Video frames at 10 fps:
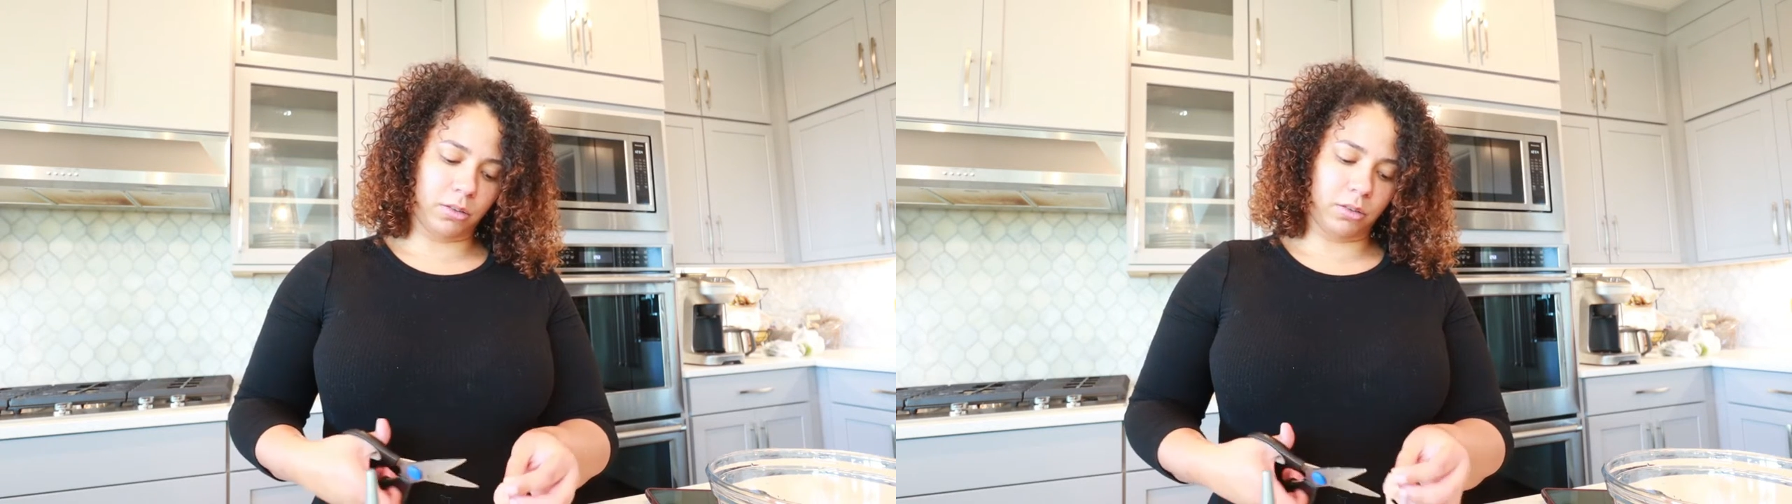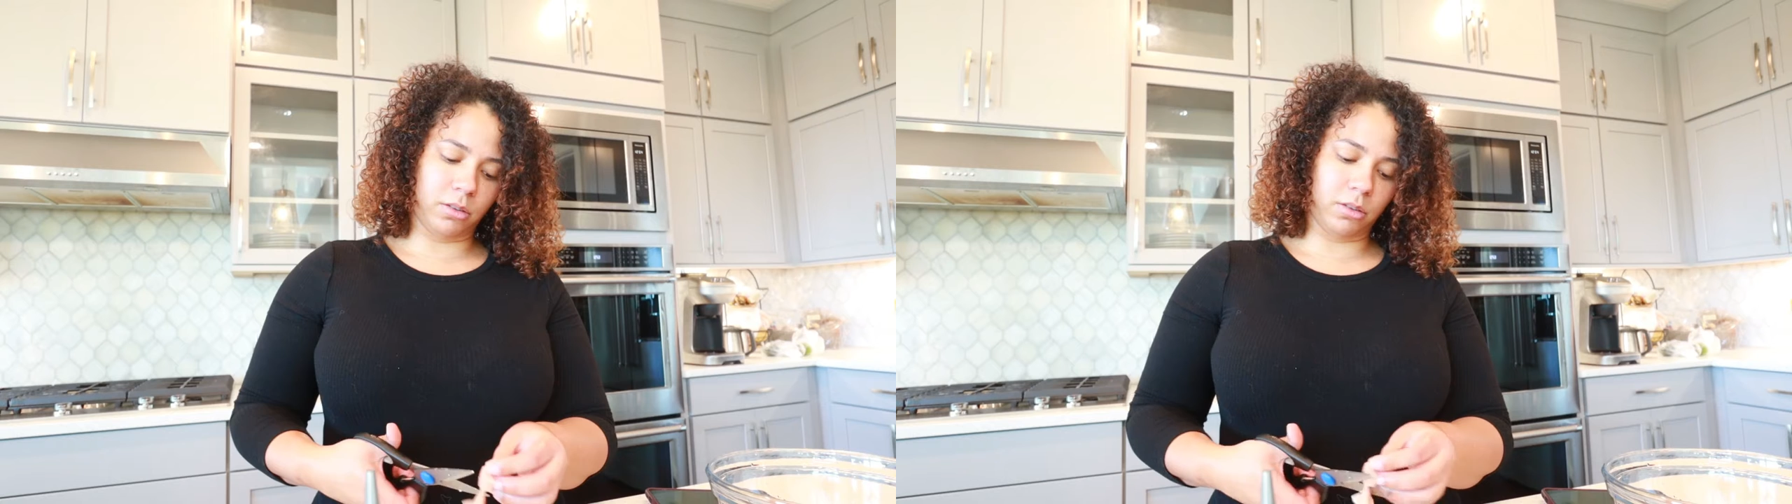
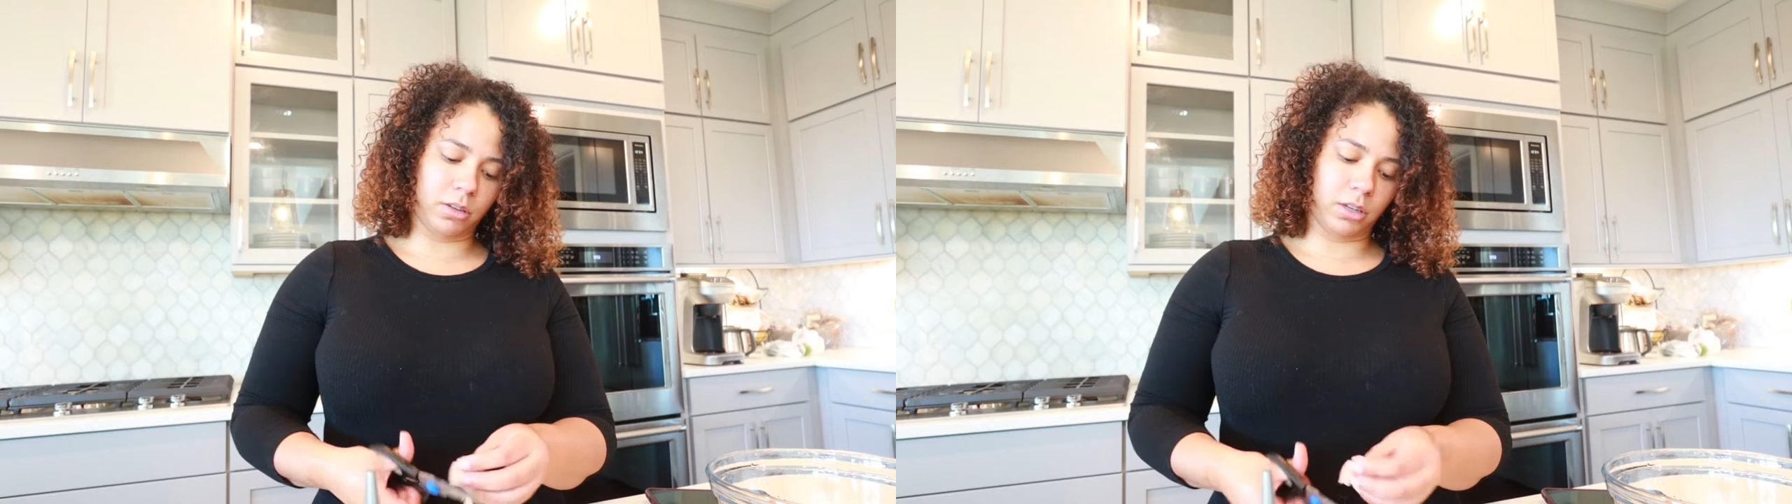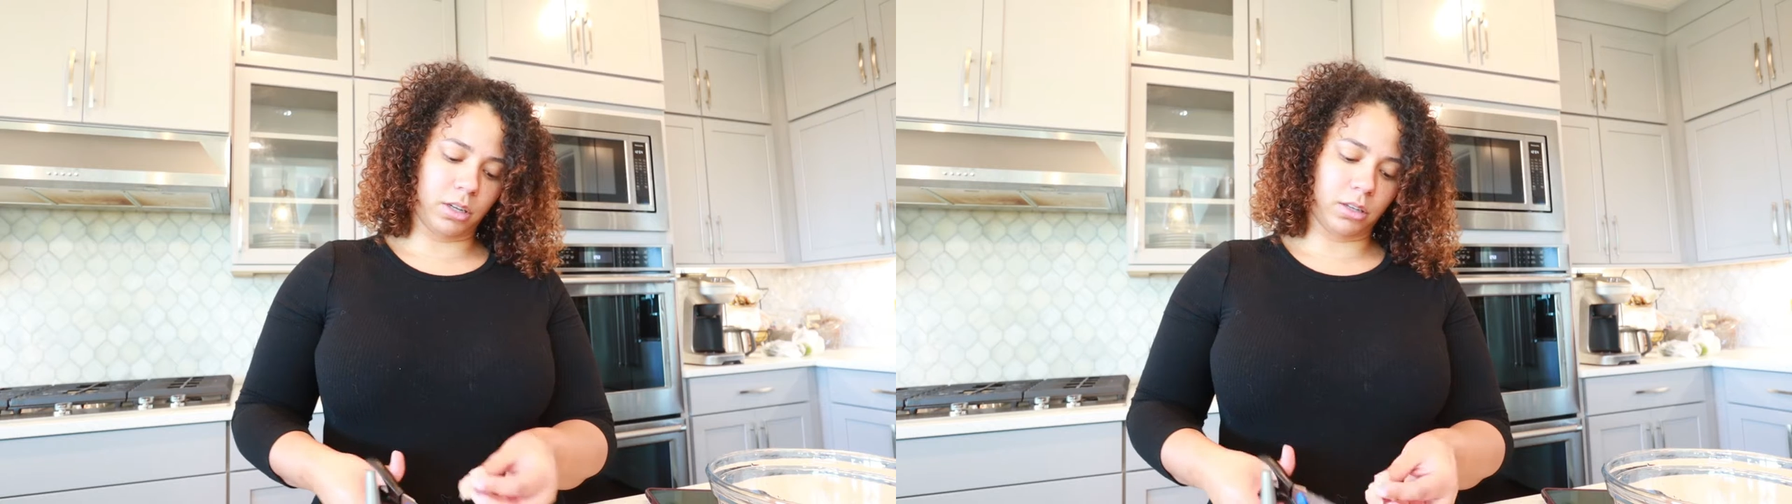to
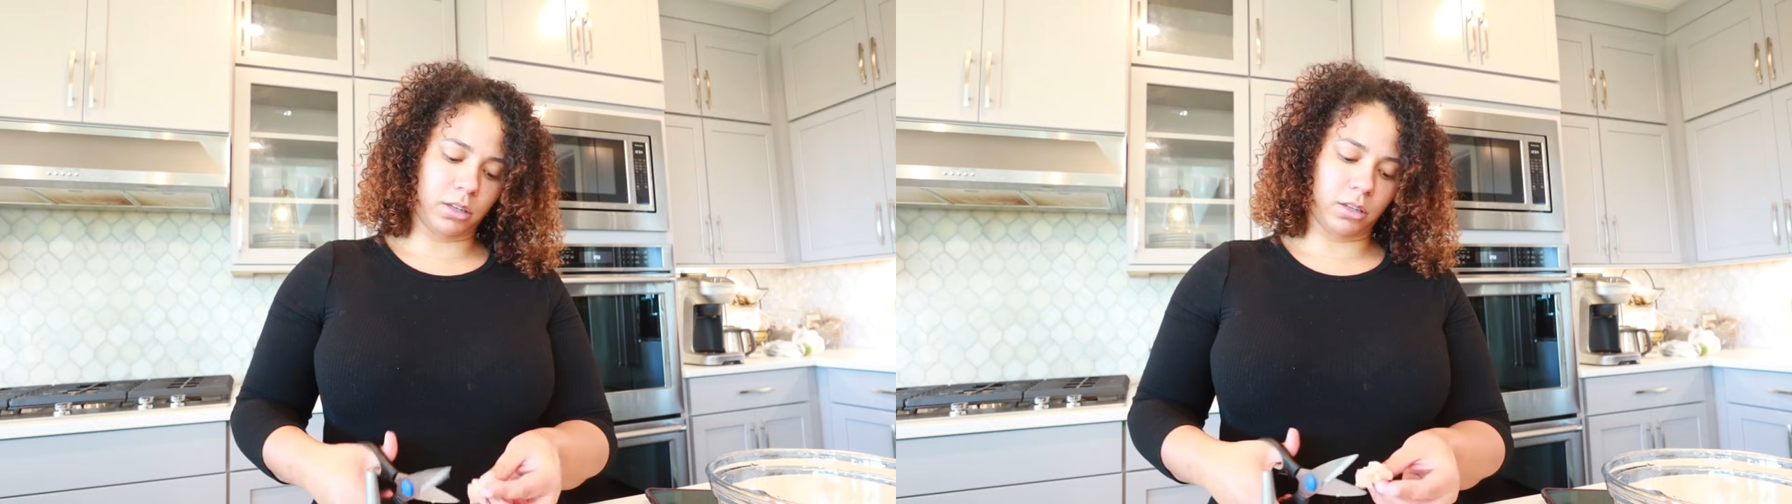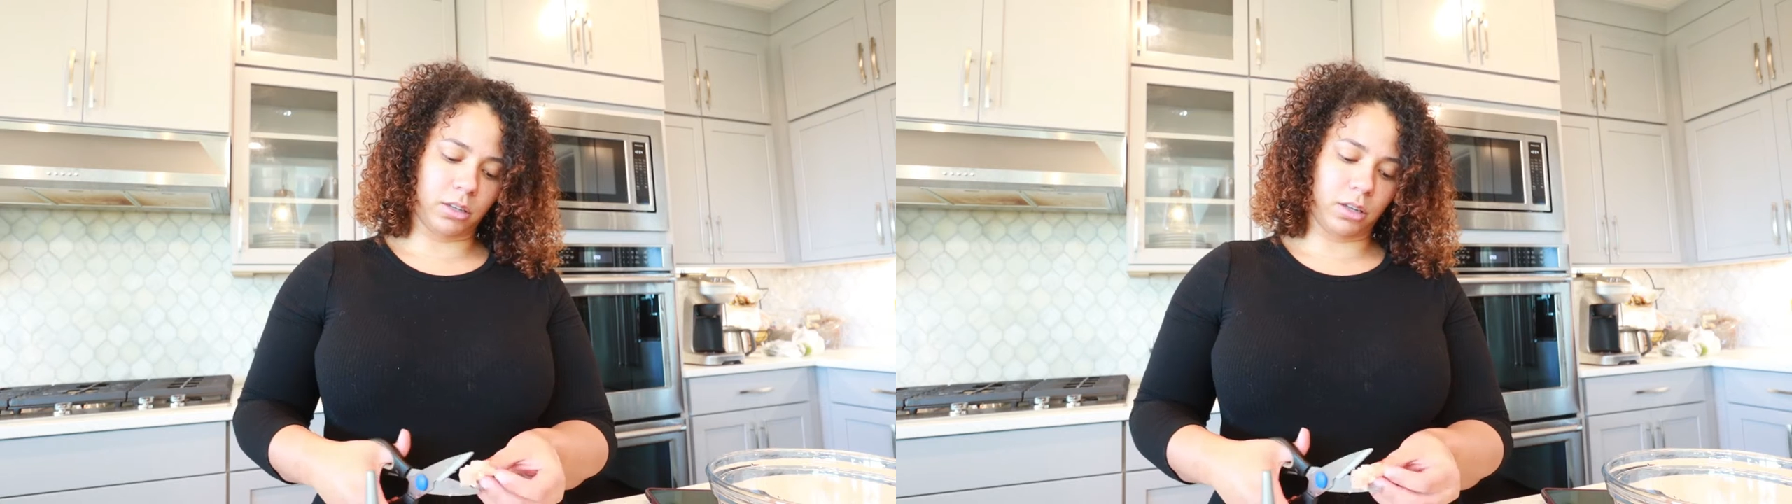
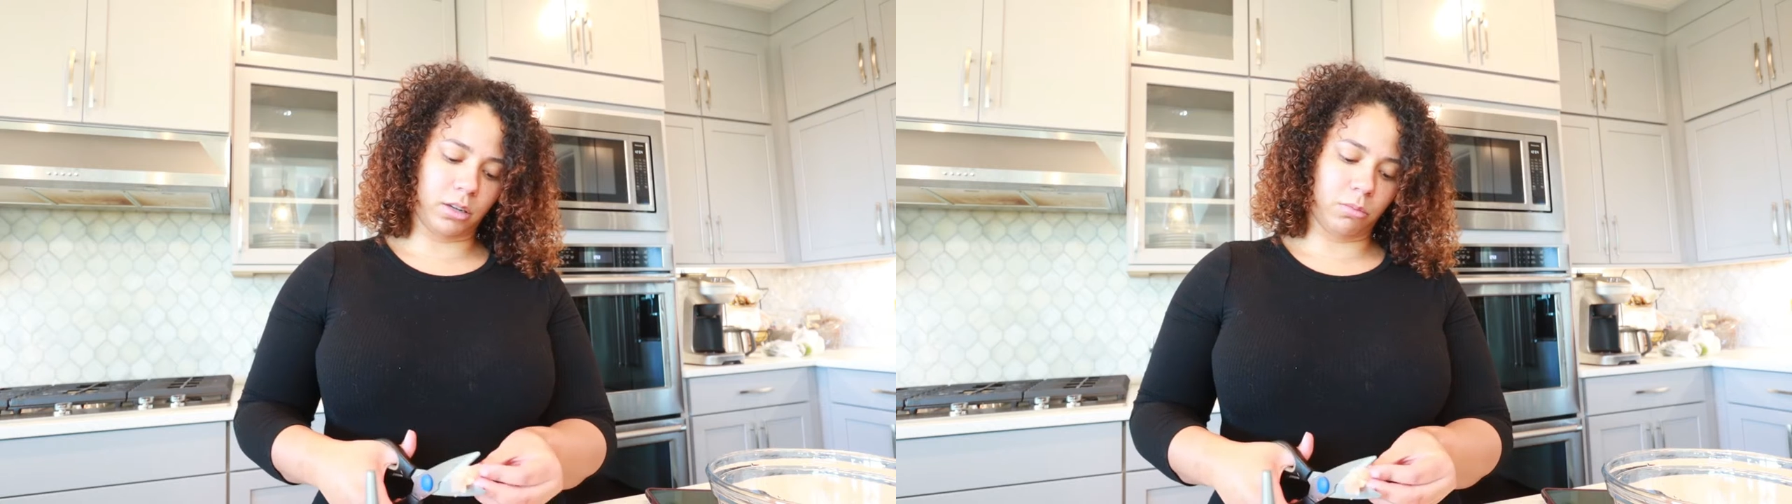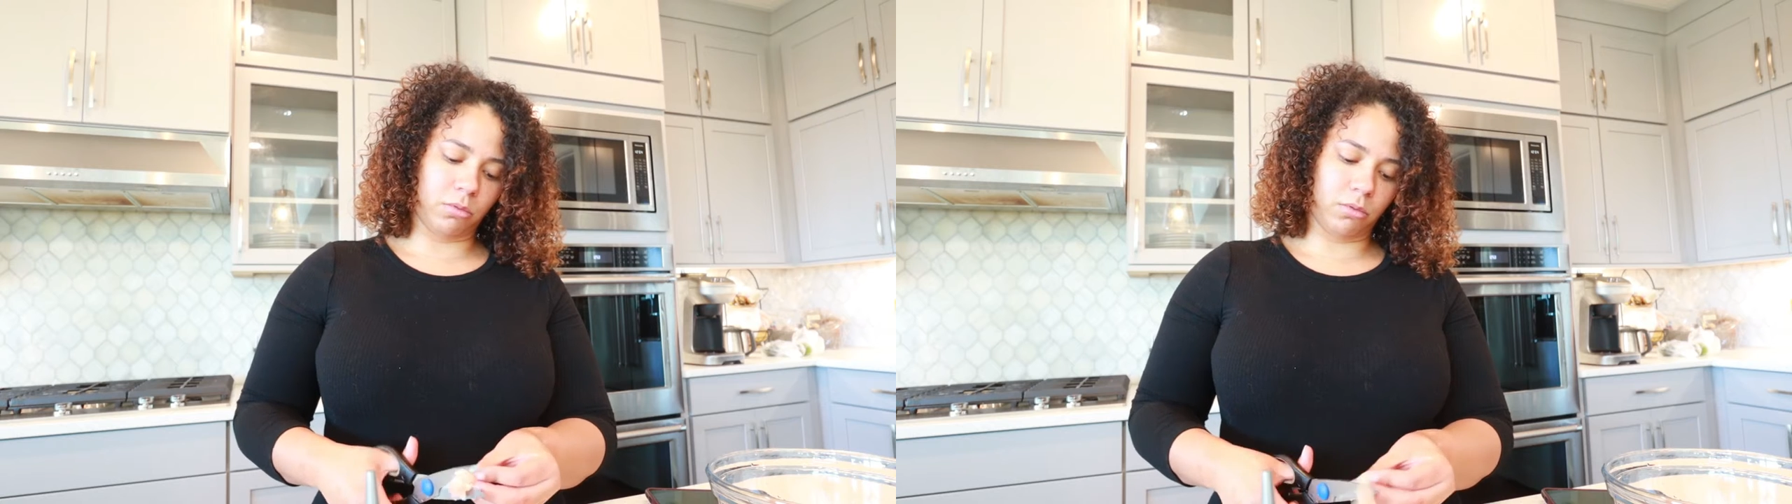disconnecting the
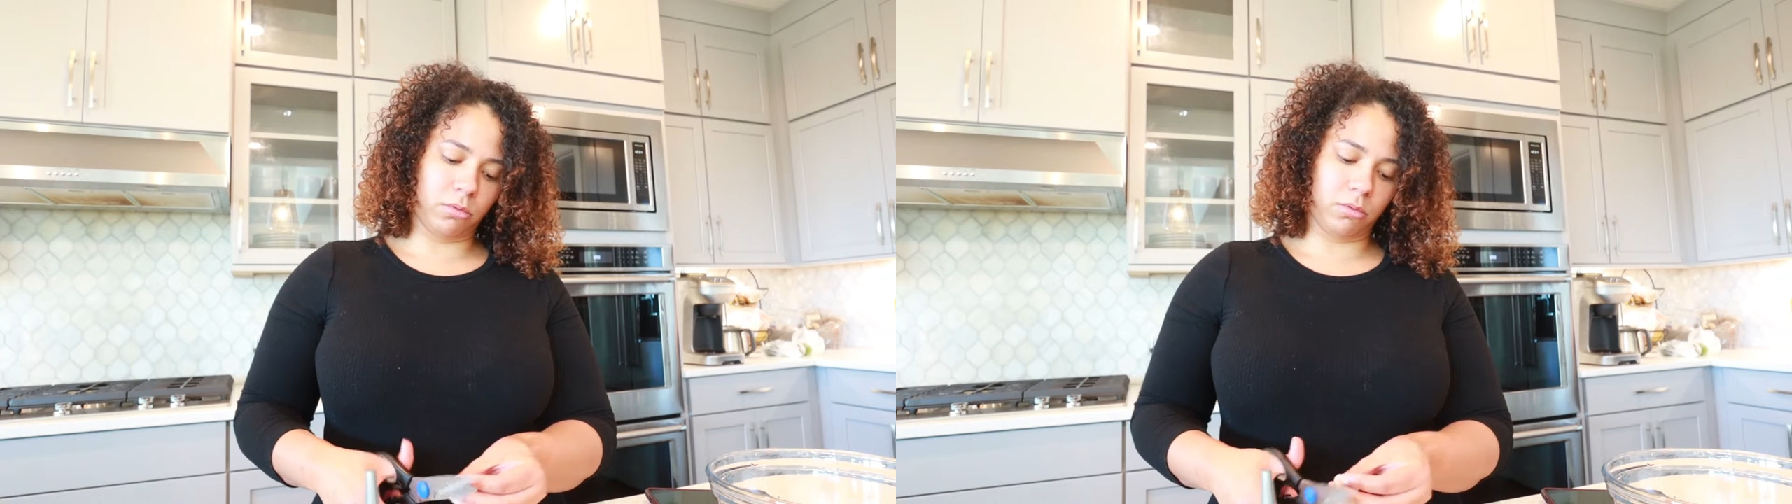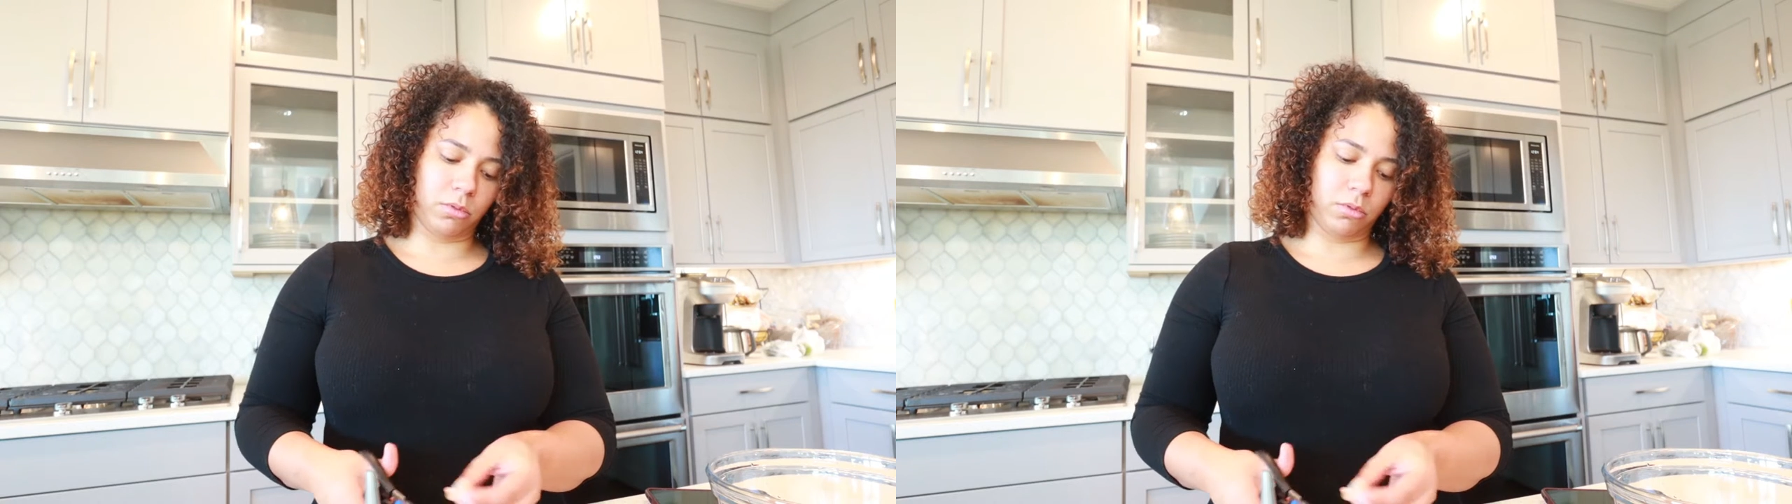cable